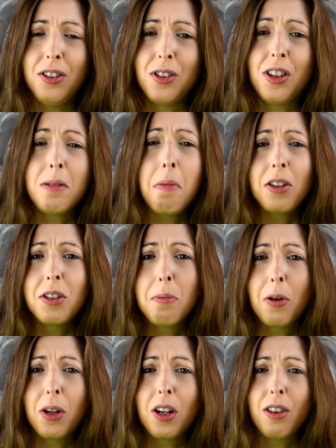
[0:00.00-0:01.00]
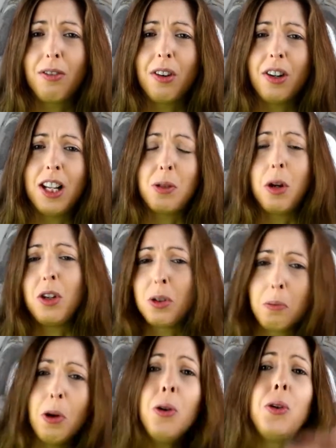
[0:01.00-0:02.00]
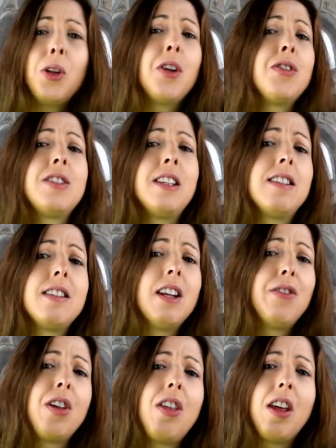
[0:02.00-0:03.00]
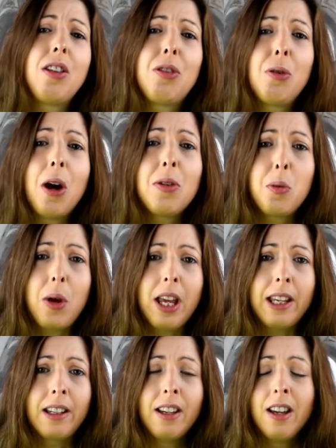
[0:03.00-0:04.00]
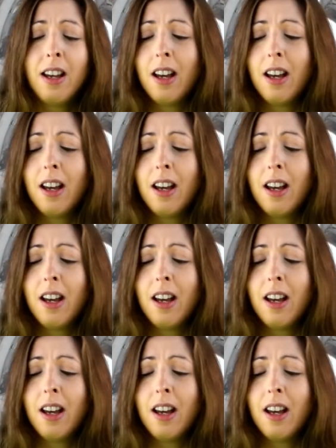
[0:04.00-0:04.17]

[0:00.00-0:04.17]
So this master pocket at the front is where you just put all your receipts and everything throughout the week,